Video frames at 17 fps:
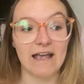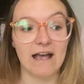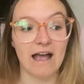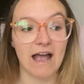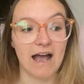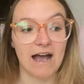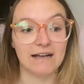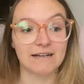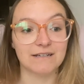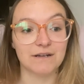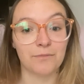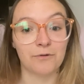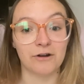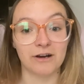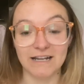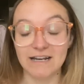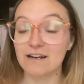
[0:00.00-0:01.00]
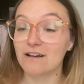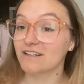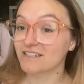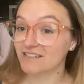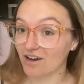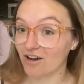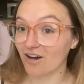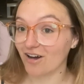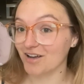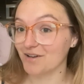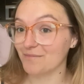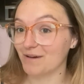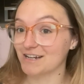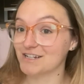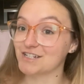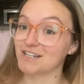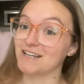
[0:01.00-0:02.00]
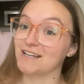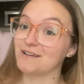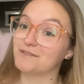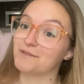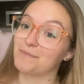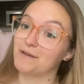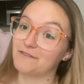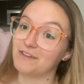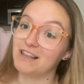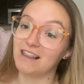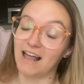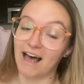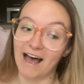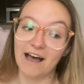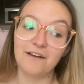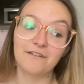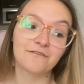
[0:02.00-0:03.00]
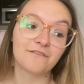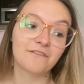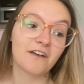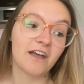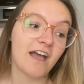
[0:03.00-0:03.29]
I had a pretty nice time, actually. It was a bit of a laugh.